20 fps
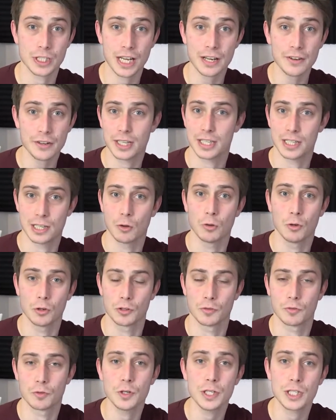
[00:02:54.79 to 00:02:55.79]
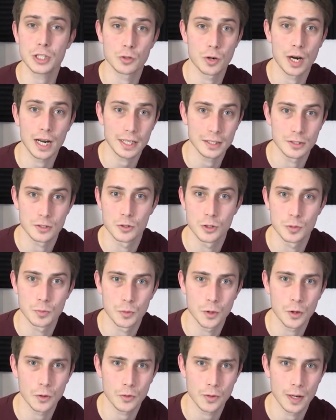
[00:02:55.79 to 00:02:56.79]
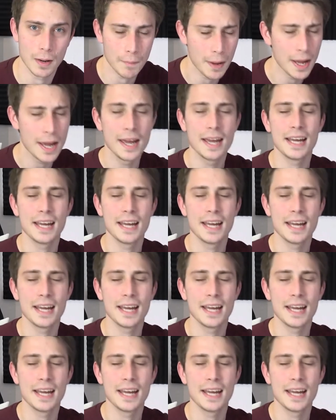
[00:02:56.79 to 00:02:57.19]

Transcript: There you can download the free trial to the program.